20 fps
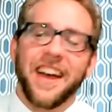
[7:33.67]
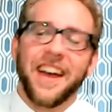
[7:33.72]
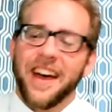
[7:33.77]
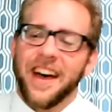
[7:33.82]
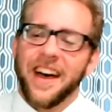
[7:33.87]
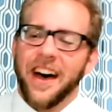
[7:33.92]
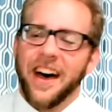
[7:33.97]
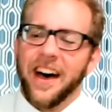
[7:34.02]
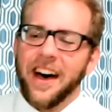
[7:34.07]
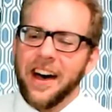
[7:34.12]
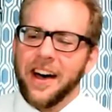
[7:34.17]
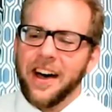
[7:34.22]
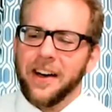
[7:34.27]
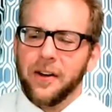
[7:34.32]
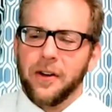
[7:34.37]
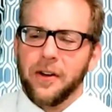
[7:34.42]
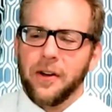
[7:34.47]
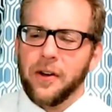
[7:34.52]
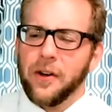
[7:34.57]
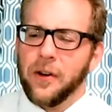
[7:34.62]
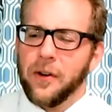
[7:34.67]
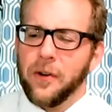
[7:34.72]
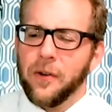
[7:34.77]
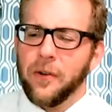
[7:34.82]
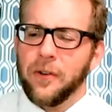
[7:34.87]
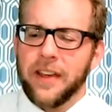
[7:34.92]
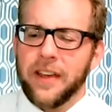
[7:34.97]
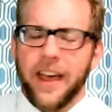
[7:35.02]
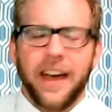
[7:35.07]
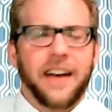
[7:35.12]
Well,
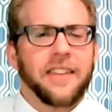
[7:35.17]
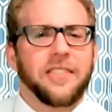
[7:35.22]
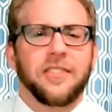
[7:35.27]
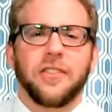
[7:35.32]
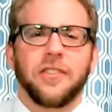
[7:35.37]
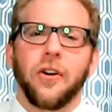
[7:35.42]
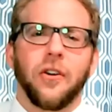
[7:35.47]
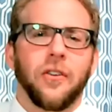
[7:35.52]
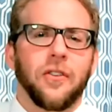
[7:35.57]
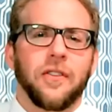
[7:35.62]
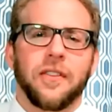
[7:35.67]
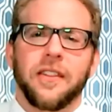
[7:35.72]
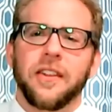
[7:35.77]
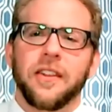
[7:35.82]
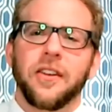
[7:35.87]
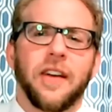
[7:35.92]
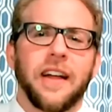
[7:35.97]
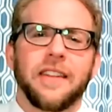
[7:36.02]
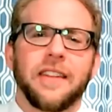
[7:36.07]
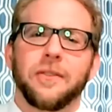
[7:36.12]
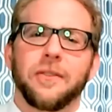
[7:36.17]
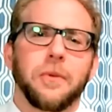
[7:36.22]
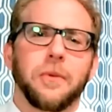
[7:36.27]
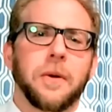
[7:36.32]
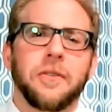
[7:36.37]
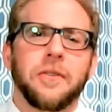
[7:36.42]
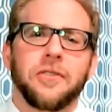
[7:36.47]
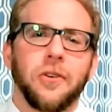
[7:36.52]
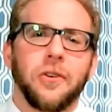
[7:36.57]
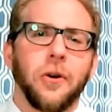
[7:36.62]
yeah. So that's pretty
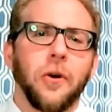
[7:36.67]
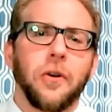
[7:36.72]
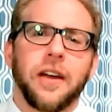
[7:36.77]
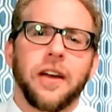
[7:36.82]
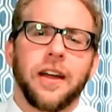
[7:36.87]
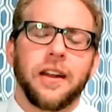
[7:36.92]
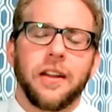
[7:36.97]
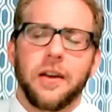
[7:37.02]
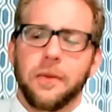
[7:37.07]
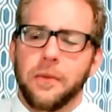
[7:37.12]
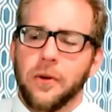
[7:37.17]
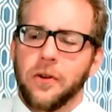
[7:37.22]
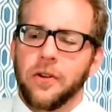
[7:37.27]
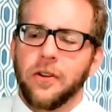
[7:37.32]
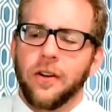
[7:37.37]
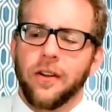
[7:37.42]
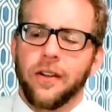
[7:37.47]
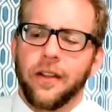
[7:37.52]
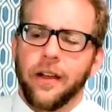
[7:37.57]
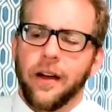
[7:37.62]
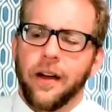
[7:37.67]
much the whole kit and caboodle.